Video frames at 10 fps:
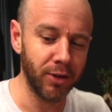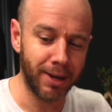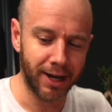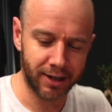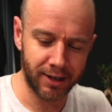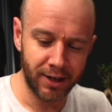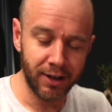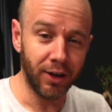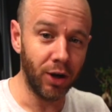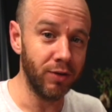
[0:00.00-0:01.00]
the Mac
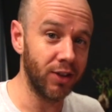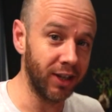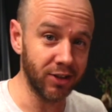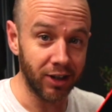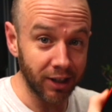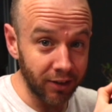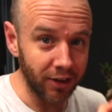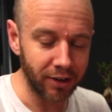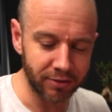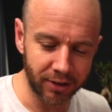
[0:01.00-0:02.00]
over things like the
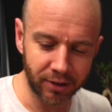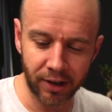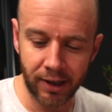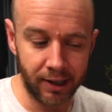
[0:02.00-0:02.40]
iPhone.